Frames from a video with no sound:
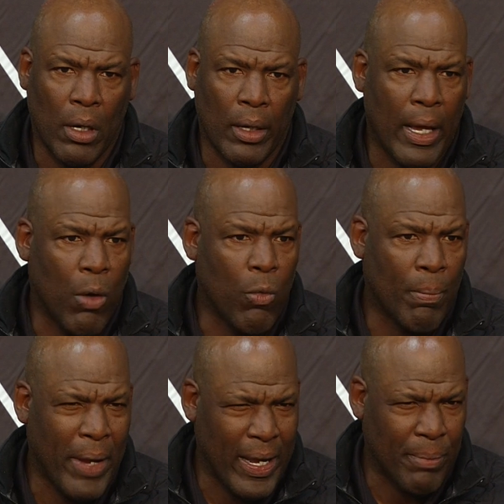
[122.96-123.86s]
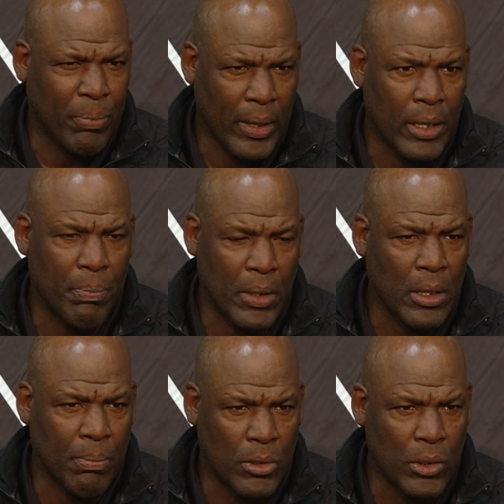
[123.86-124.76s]
allow one bad play to
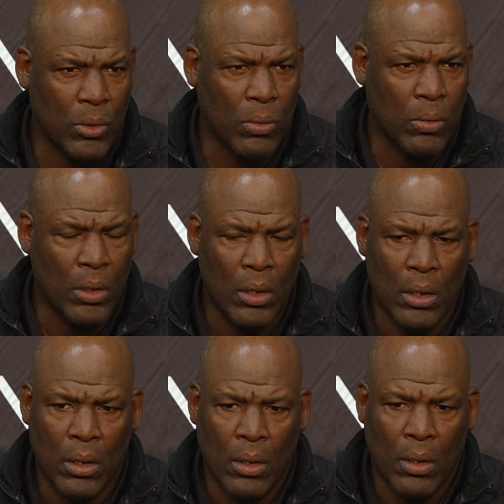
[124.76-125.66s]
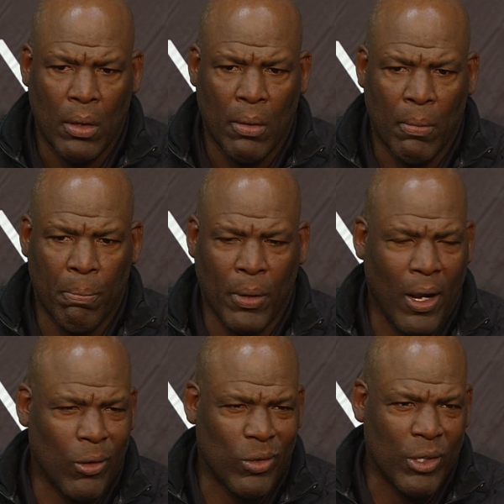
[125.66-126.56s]
become two, but
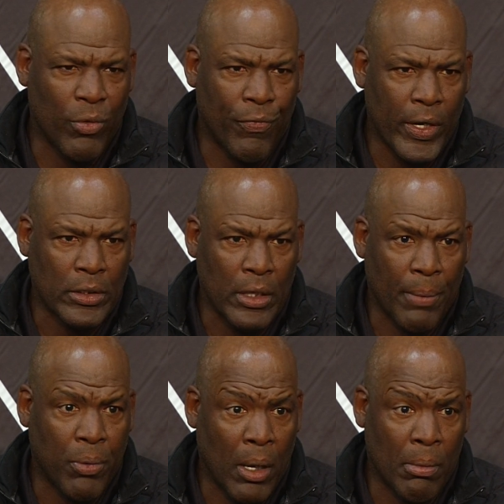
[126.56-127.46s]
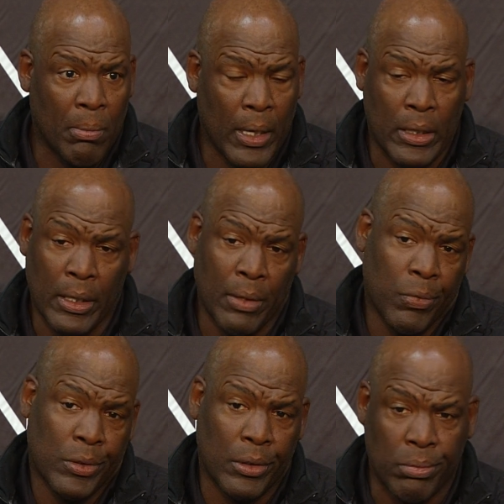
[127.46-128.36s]
I don't think we're facing that problem. I think it
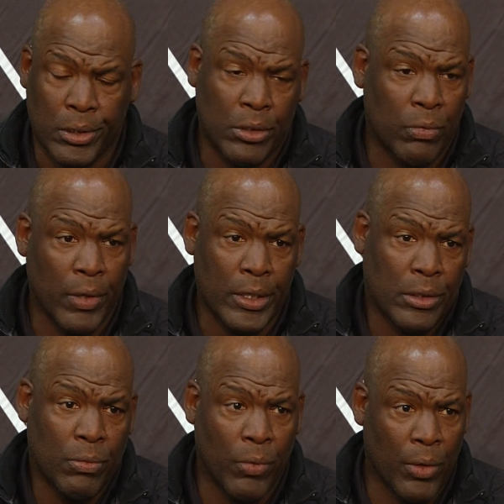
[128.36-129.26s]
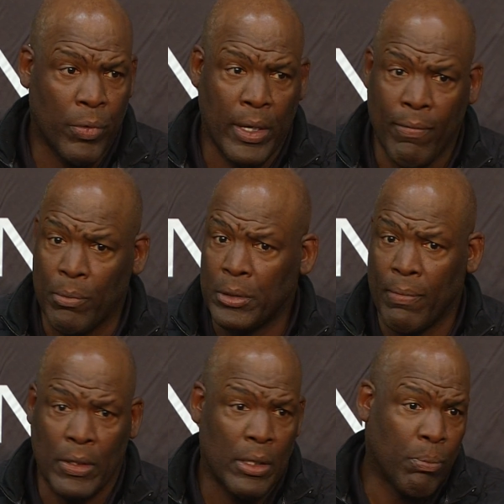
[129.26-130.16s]
was a situation where we gave up
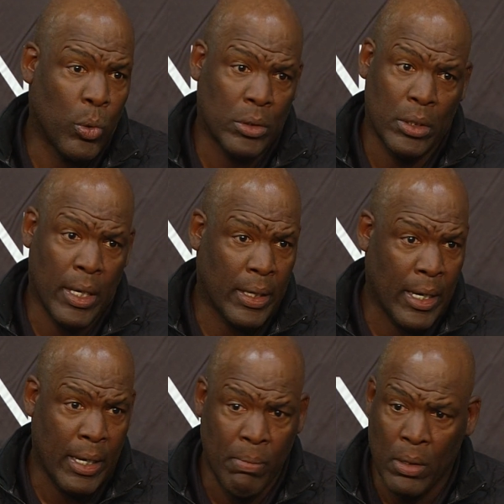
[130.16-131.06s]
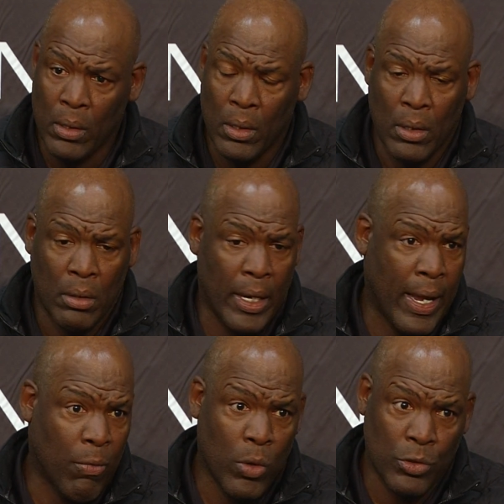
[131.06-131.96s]
17 points in that game. They
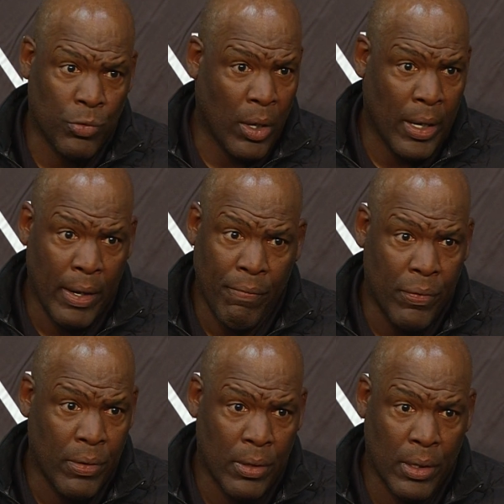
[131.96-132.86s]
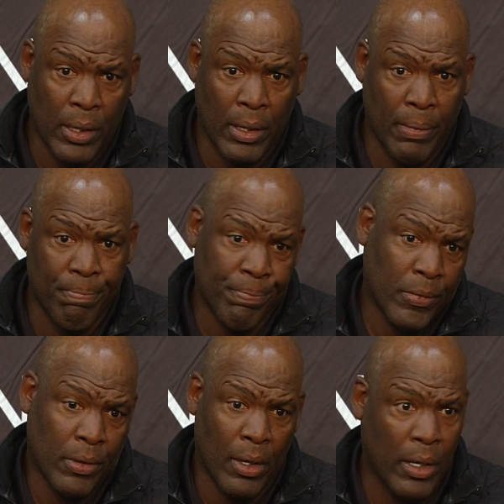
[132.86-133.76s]
had one drive.
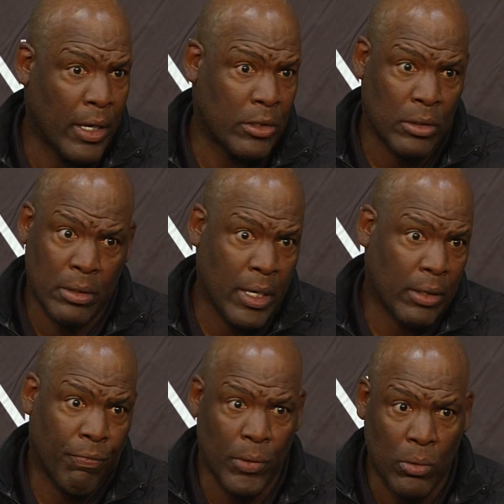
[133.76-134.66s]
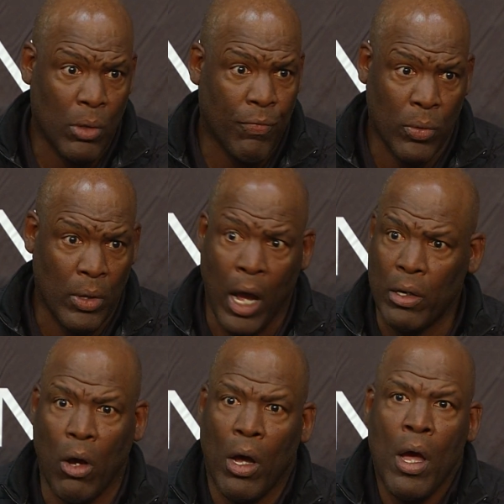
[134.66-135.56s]
They kicked the field goal for it.
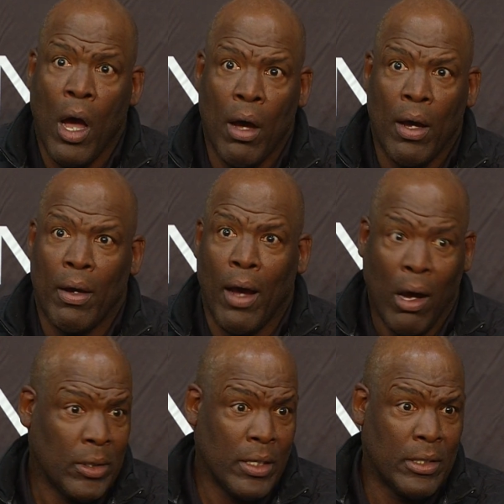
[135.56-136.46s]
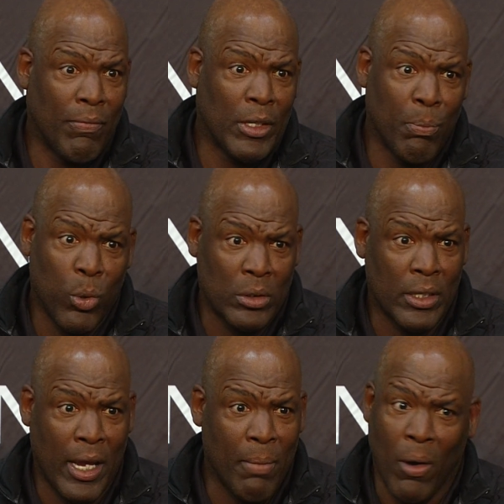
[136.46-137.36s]
I'll take 17 points a
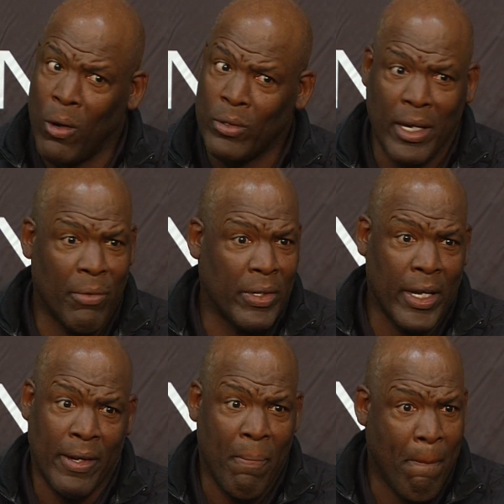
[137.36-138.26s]
game all day, every day.